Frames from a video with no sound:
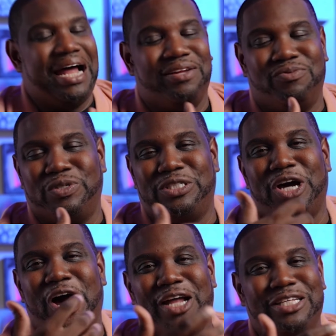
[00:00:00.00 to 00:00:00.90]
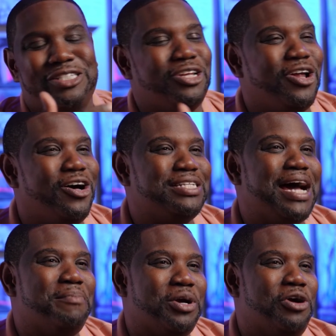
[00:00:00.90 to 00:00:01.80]
I was taught this a long
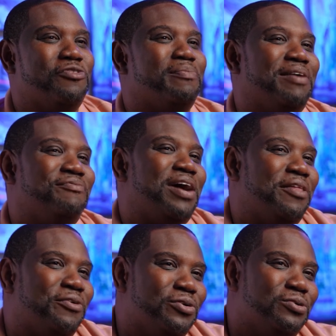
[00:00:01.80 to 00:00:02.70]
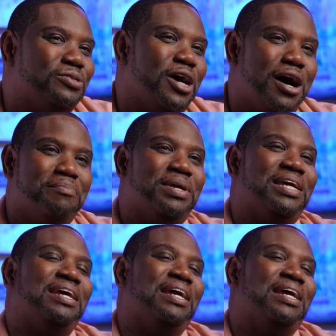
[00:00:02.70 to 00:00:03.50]
time ago from my father, who taught me